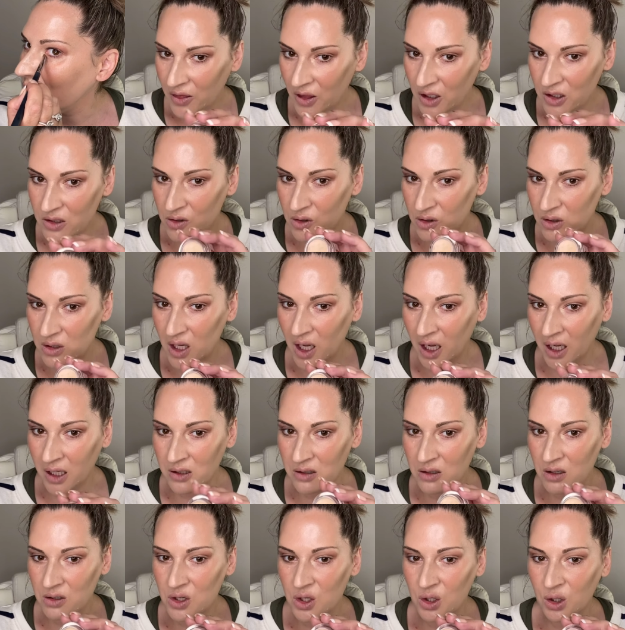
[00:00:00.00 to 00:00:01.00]
the
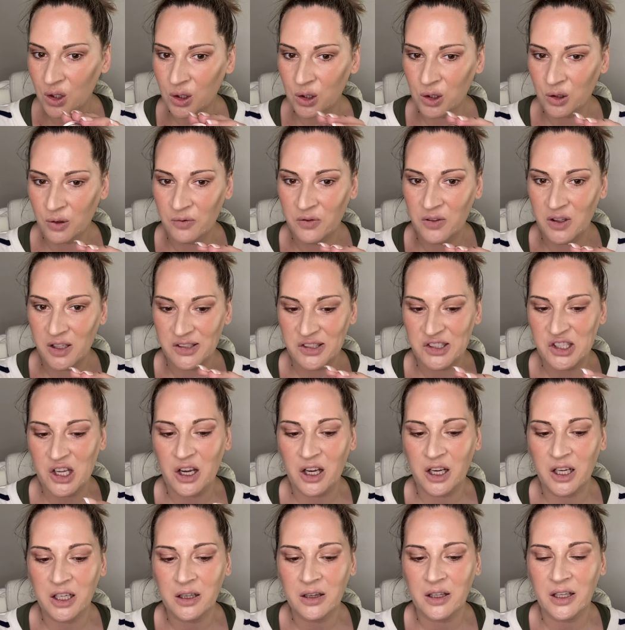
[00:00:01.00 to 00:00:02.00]
undertone of this
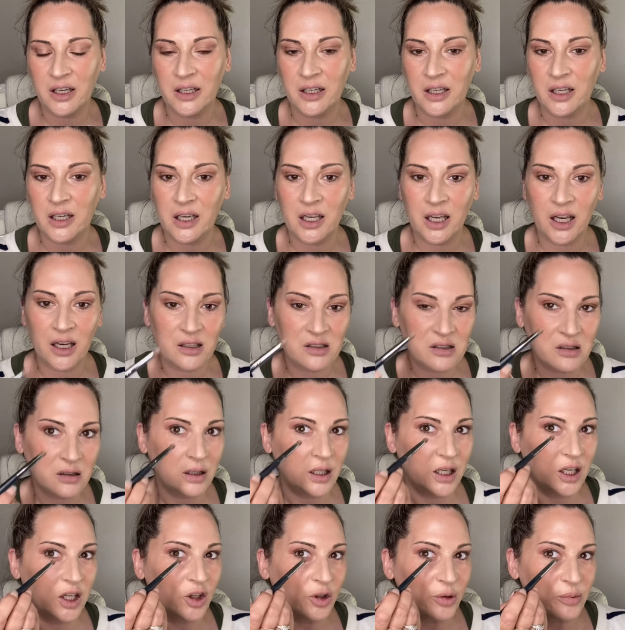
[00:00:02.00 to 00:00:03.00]
highlighter actually
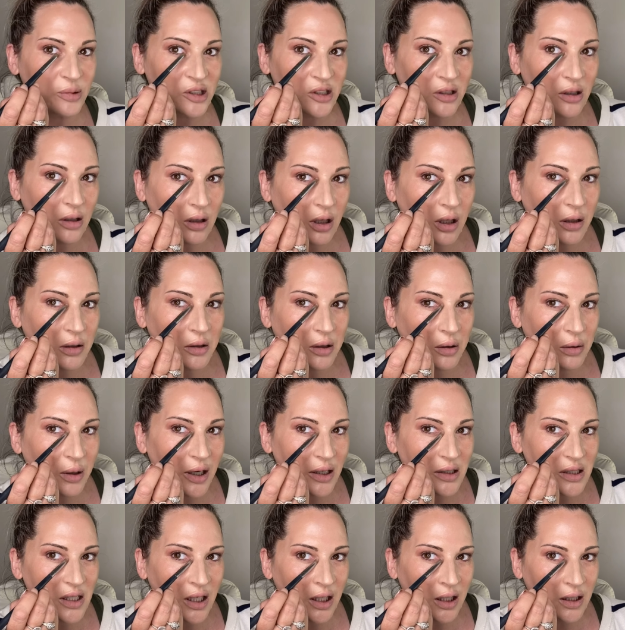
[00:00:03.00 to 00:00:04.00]
helps to color
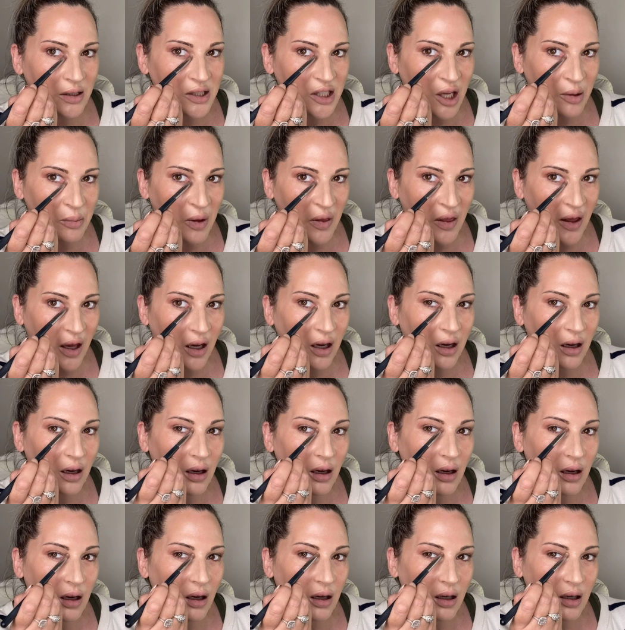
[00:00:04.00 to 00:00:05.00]
correct some of that
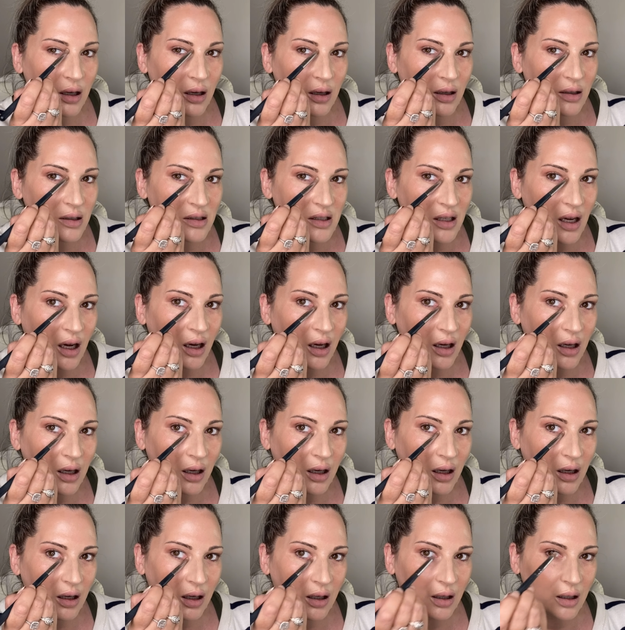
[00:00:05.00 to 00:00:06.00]

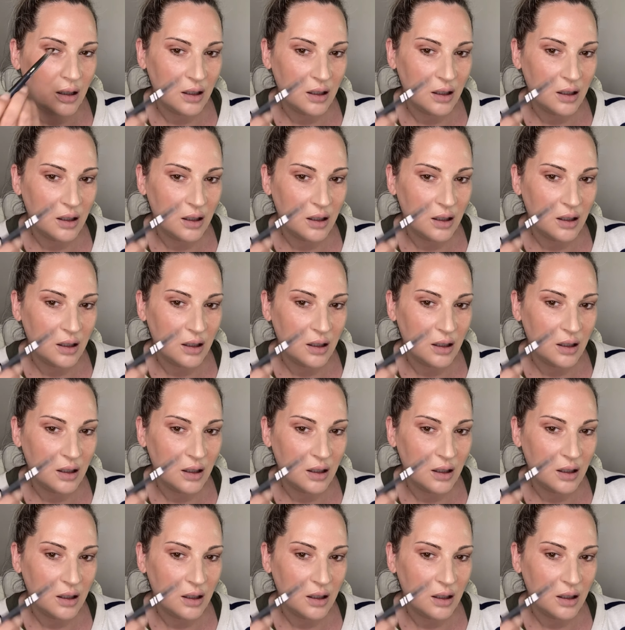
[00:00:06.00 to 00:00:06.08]
darker